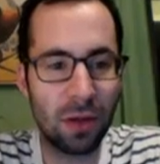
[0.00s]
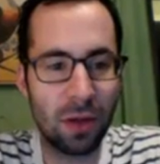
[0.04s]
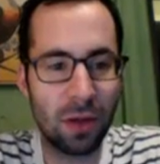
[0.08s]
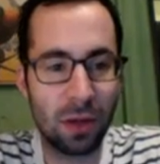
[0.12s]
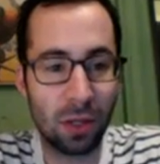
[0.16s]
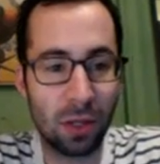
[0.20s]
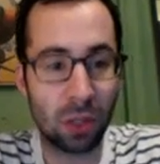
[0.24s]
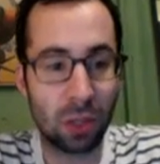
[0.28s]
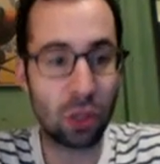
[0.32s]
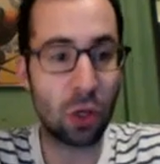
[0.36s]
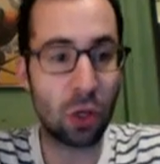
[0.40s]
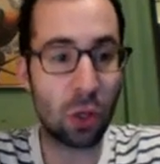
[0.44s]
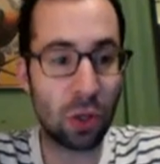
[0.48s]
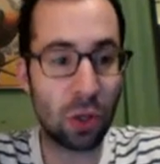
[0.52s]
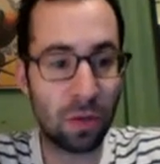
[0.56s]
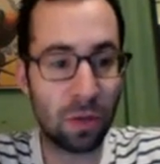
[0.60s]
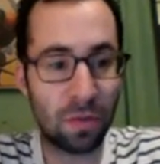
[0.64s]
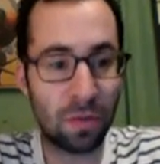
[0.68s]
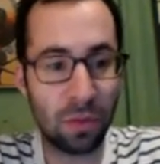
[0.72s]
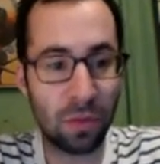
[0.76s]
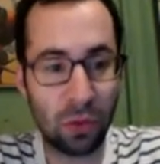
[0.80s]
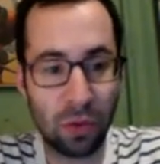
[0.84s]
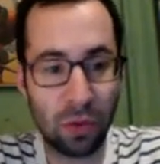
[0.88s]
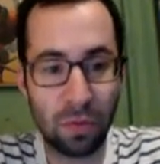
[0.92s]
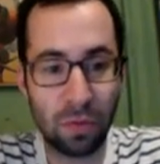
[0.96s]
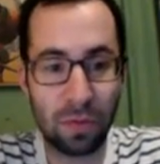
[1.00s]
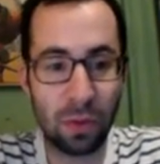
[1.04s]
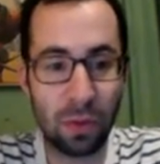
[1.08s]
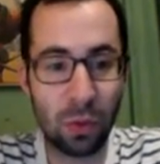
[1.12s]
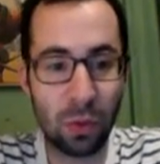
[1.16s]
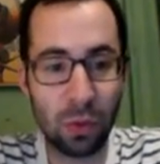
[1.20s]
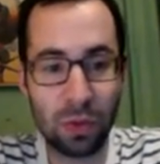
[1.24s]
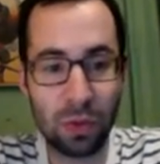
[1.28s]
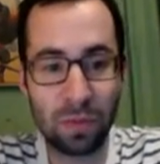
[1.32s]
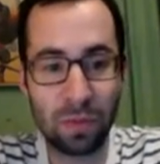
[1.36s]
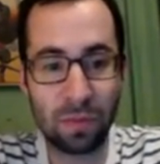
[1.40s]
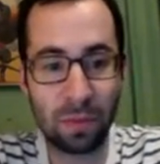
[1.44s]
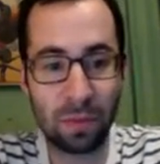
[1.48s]
You know your field of view
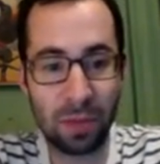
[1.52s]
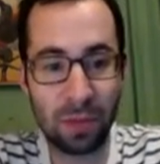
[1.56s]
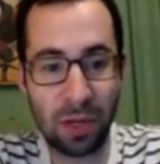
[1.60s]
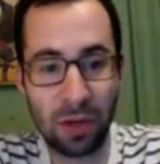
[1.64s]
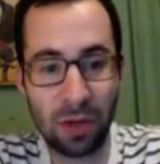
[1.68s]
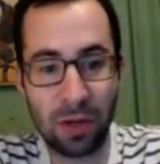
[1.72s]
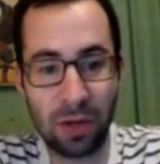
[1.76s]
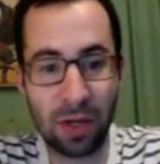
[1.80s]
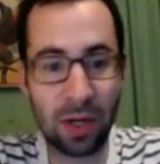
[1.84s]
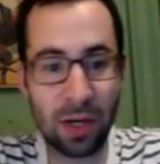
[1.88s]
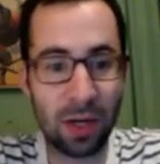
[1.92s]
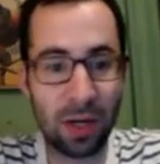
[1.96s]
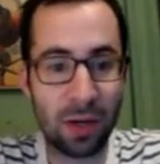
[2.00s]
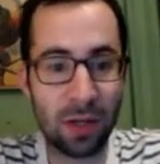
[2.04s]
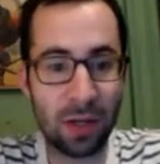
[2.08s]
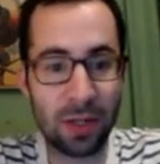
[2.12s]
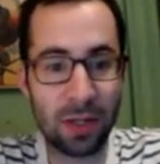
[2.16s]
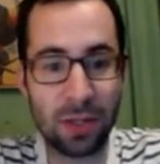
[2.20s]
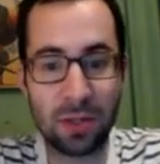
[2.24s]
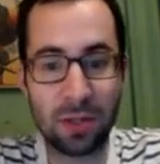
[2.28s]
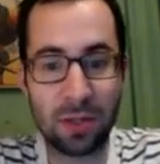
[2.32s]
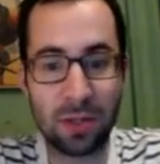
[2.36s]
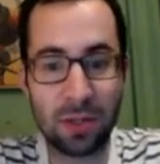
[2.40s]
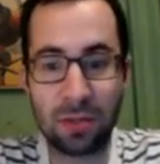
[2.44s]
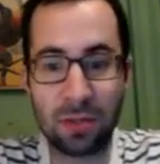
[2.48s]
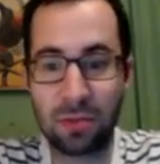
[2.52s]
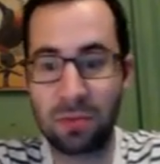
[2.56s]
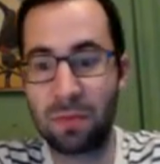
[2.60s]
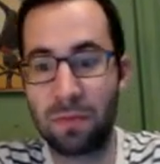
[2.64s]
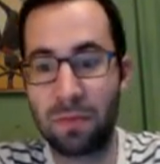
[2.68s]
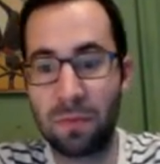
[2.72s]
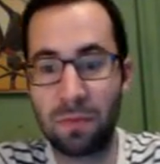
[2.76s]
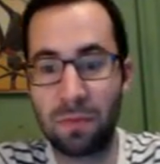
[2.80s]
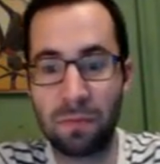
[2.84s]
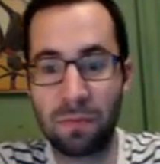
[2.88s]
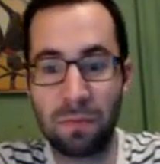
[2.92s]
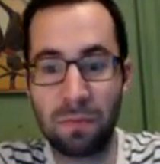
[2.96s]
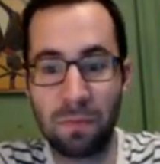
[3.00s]
is from here to here is
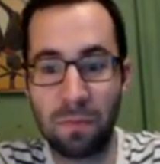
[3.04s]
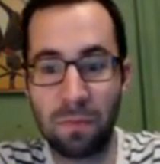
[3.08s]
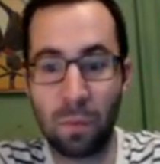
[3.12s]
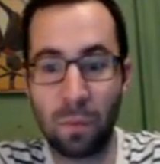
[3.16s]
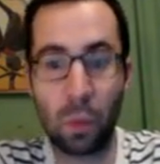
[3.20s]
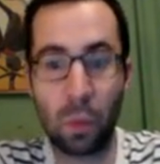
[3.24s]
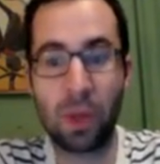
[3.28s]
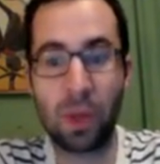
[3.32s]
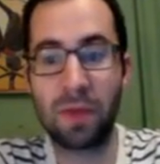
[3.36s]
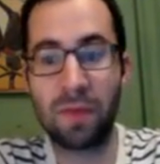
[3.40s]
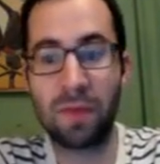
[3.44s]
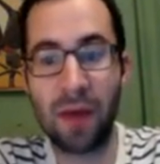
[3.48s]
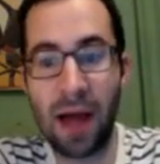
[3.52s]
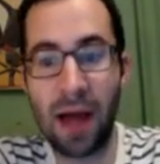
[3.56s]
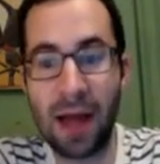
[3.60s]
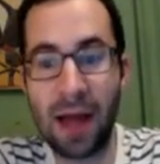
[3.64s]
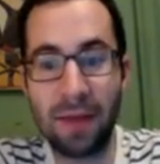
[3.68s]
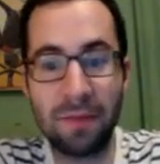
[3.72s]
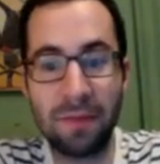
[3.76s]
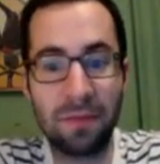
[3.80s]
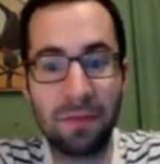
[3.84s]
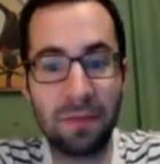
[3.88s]
45